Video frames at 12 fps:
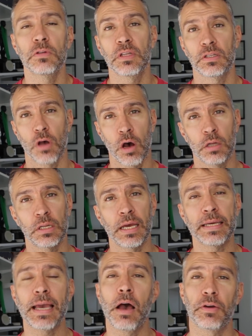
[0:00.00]
to these
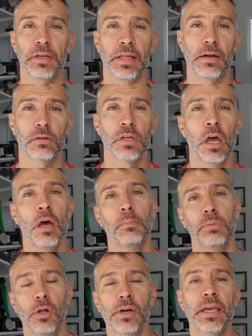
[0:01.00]
online calculators,
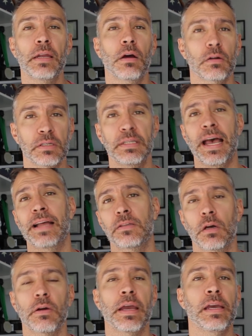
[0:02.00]
plug in our
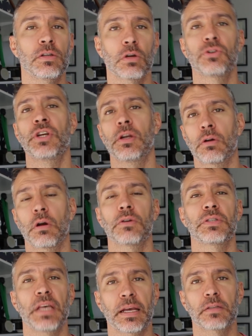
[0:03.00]
stats, our age, our gender, our
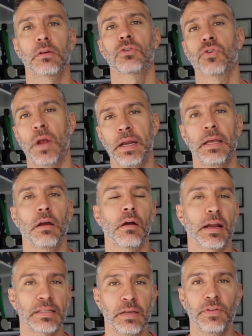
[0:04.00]
sex, our training,
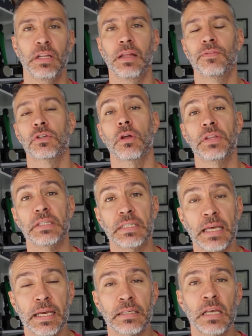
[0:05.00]
our activity levels, all these
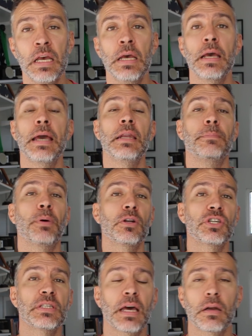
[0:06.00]
things, and it
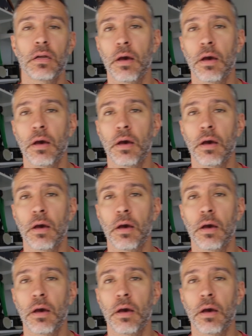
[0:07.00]
punches out a